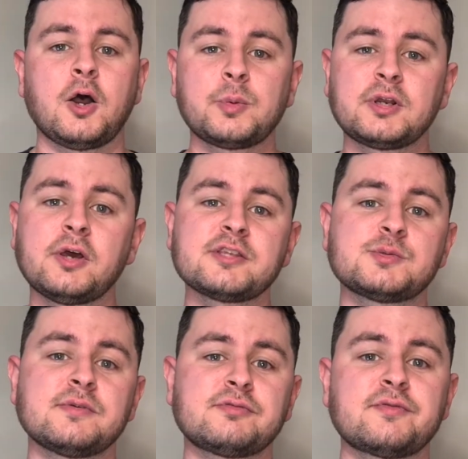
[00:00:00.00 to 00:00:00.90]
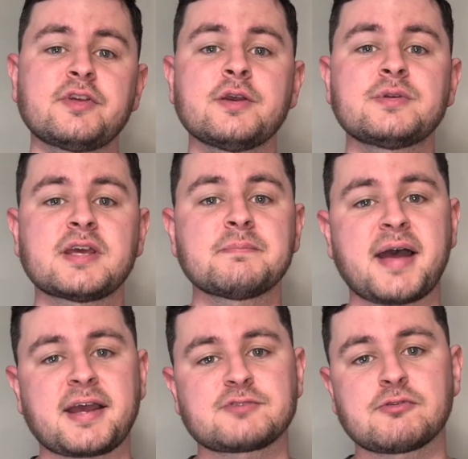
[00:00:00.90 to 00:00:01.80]
I would like to have reviewed
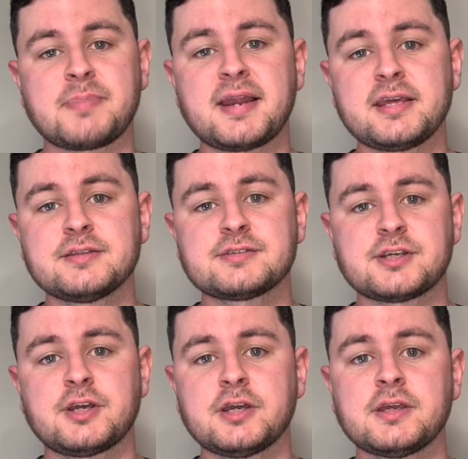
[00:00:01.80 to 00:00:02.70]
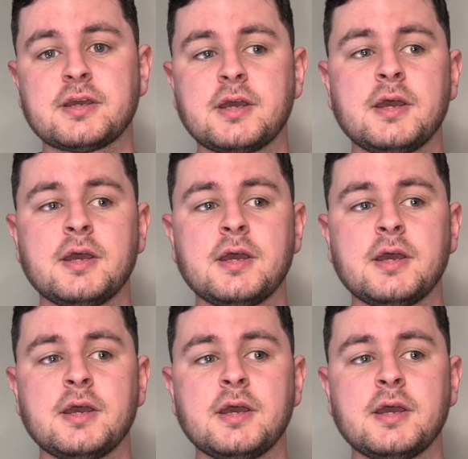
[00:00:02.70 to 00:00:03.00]
Impact Rebellion tonight,